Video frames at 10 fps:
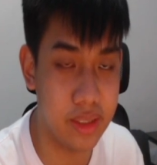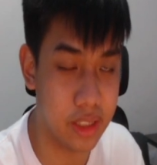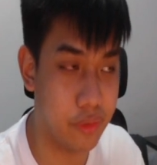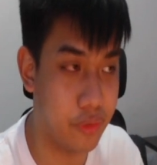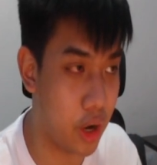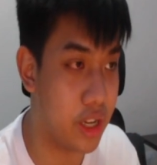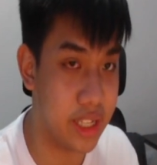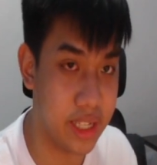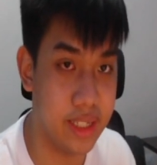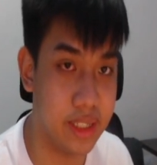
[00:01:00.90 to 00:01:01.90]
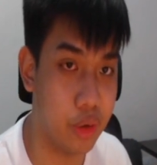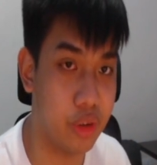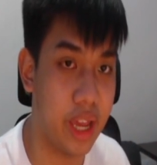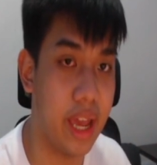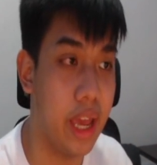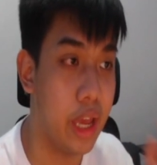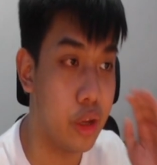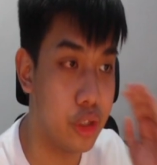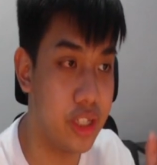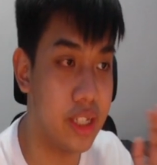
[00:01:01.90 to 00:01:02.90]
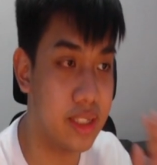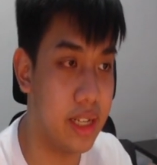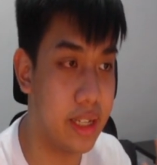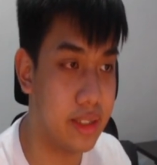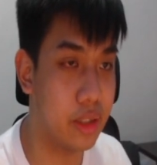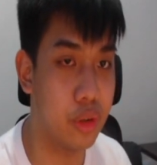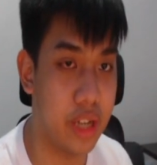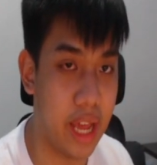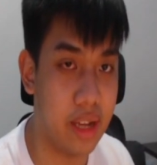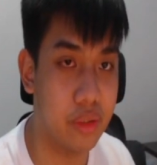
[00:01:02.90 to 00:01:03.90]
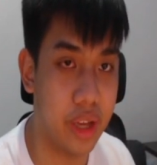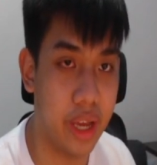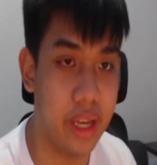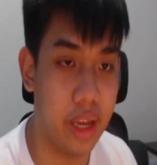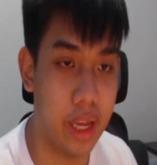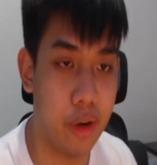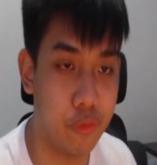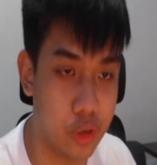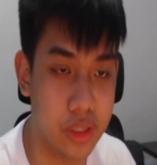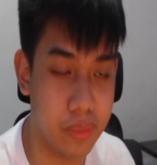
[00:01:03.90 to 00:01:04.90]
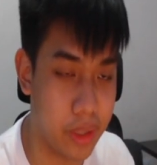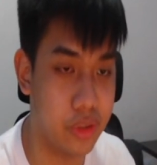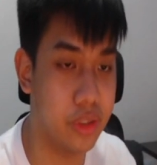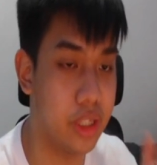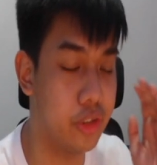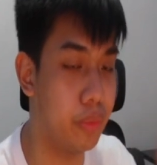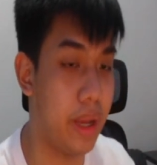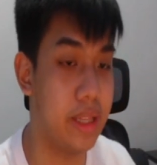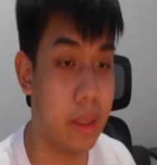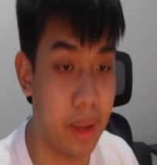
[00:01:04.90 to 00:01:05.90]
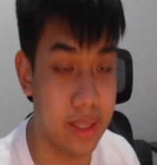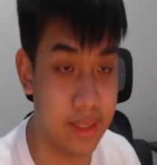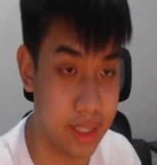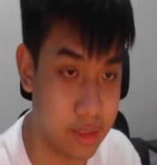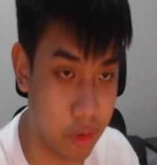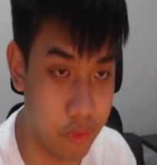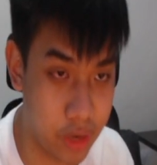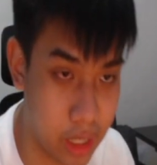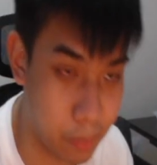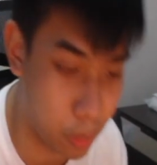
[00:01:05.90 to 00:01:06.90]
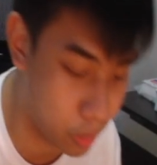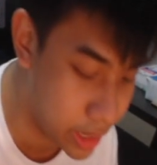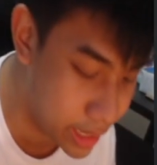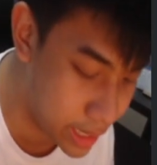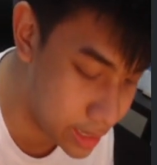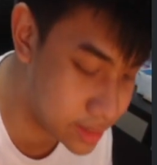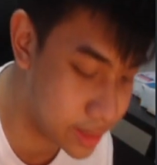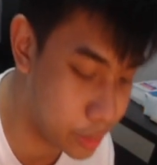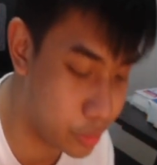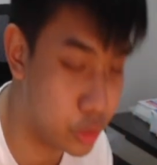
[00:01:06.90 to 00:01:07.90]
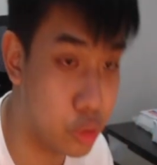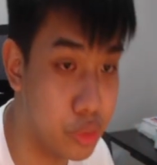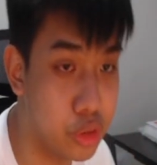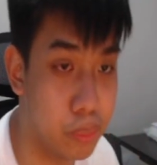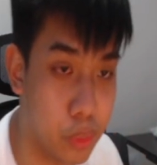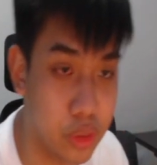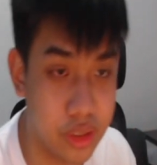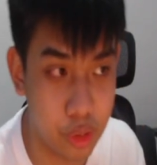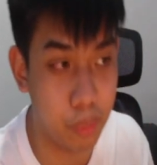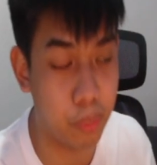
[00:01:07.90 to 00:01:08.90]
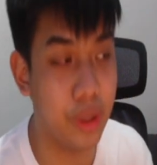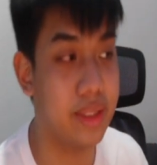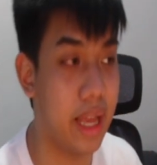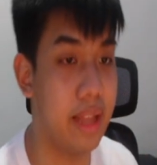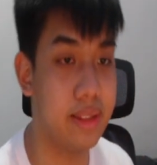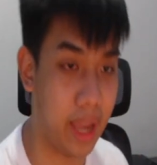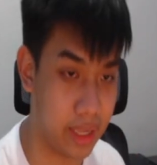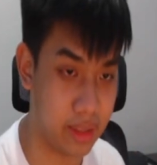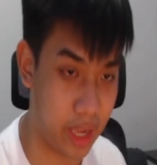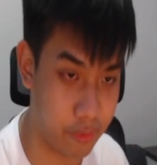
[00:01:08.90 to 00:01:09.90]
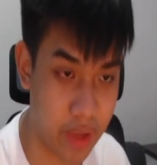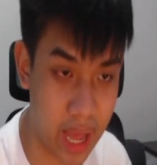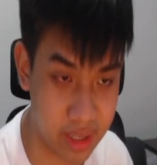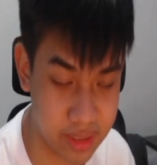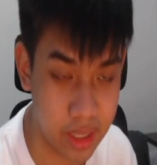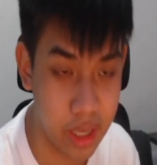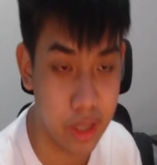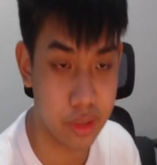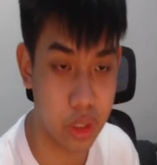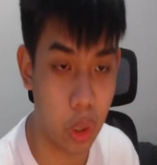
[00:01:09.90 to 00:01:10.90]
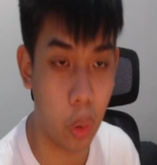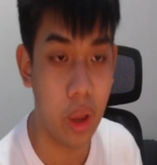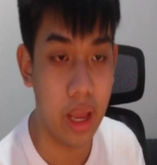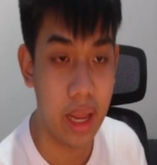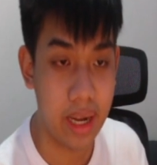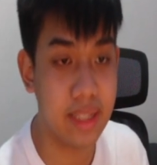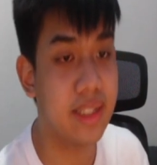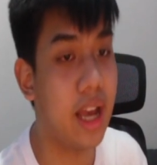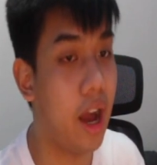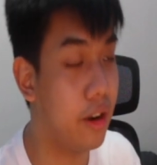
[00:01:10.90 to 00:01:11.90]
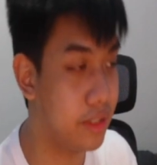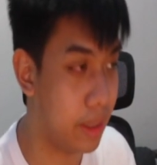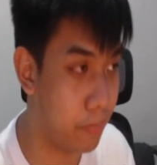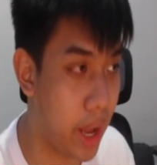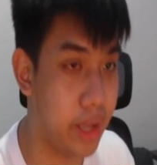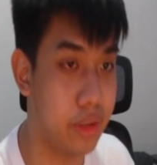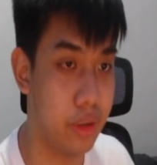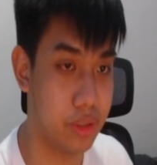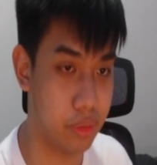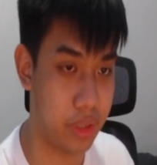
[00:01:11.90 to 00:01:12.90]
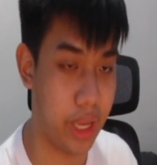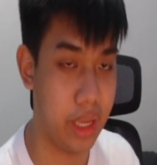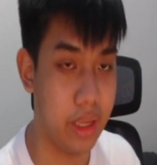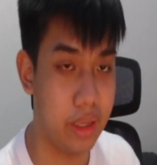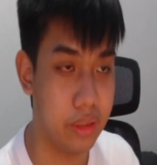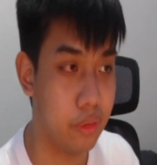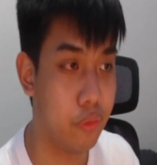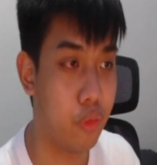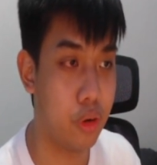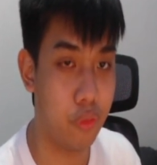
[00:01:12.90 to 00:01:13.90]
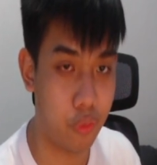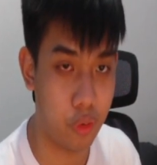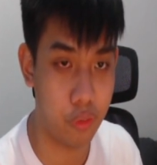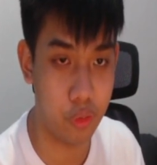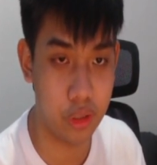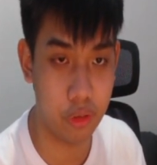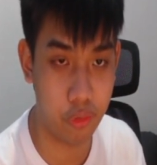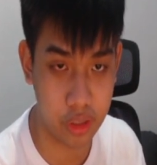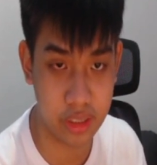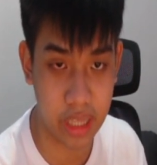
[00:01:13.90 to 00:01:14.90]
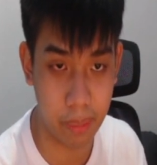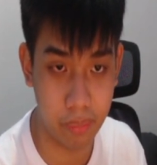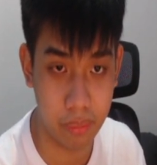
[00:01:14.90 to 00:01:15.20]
is just very easy, okay? You just click the connect, okay? And of course, make sure that your MetaMask is available. And let's say we're going to put 0.98 AVAX. So let's hire the miners, okay? For the first time.